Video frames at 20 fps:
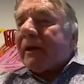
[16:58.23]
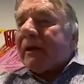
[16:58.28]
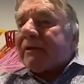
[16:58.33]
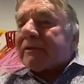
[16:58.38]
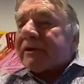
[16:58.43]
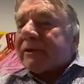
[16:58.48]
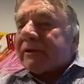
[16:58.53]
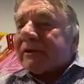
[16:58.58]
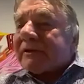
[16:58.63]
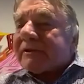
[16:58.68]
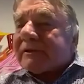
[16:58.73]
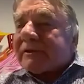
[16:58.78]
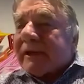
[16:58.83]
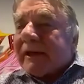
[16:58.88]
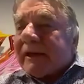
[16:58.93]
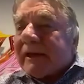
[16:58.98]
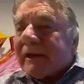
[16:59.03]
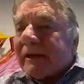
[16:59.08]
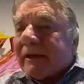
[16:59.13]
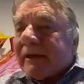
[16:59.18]
So this
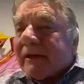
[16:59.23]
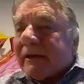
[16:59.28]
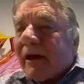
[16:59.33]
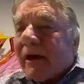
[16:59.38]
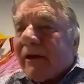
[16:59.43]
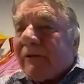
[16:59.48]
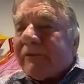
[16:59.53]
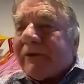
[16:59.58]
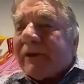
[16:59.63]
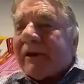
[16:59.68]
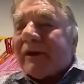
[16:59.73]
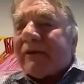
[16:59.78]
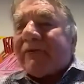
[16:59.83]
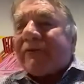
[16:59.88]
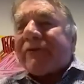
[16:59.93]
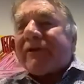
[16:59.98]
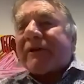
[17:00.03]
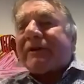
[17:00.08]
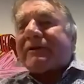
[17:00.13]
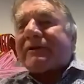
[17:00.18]
IVF
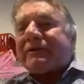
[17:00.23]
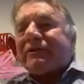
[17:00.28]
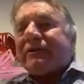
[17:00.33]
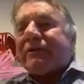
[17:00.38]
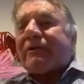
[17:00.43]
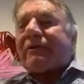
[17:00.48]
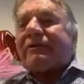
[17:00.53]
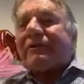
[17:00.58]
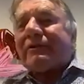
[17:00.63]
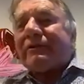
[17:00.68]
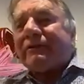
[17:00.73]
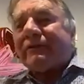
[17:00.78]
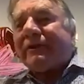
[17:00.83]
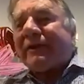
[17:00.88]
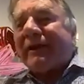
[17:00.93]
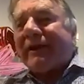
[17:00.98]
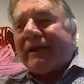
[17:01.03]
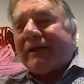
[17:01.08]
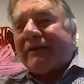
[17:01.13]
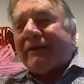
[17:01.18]
is not
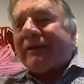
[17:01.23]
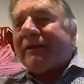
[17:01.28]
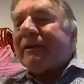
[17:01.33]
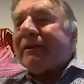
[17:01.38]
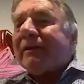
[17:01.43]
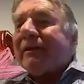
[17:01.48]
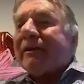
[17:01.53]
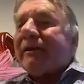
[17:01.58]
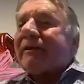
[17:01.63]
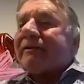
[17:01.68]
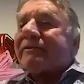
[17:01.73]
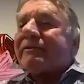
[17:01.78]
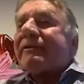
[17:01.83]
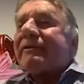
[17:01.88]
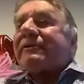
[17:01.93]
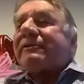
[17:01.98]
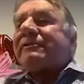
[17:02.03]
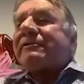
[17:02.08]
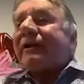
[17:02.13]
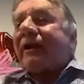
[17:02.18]
without its
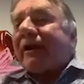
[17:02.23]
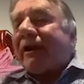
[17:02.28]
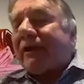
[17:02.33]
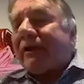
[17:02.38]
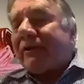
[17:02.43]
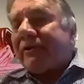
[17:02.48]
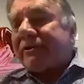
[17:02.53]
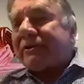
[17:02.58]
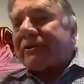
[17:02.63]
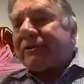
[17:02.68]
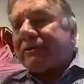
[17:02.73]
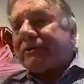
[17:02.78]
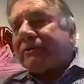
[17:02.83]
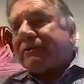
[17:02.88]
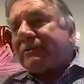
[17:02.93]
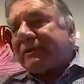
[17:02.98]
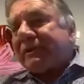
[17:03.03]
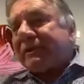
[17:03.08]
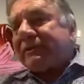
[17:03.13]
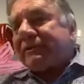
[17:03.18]
psychological
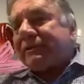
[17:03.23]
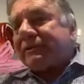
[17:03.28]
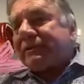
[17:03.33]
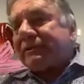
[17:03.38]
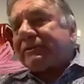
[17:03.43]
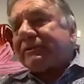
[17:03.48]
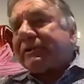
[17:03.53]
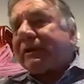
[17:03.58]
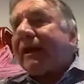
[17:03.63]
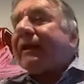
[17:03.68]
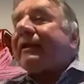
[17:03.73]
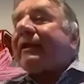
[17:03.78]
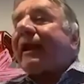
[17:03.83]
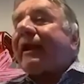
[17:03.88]
issues, and